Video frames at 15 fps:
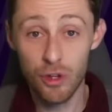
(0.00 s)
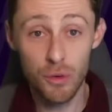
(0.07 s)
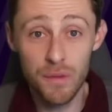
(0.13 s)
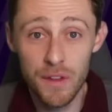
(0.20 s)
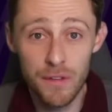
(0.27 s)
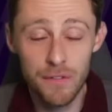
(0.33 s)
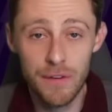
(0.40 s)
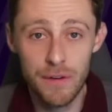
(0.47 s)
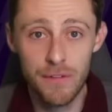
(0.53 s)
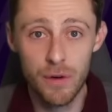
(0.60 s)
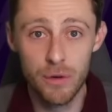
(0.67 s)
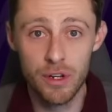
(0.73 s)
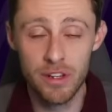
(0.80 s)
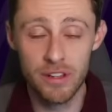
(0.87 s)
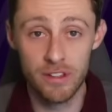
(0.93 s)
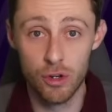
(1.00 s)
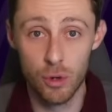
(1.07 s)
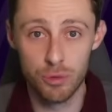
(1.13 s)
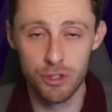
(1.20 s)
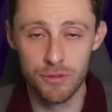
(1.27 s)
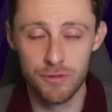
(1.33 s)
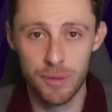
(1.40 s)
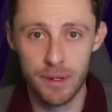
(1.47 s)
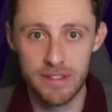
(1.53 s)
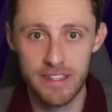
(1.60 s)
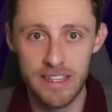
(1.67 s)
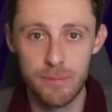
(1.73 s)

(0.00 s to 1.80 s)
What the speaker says: think Phil Foden is an option for my team,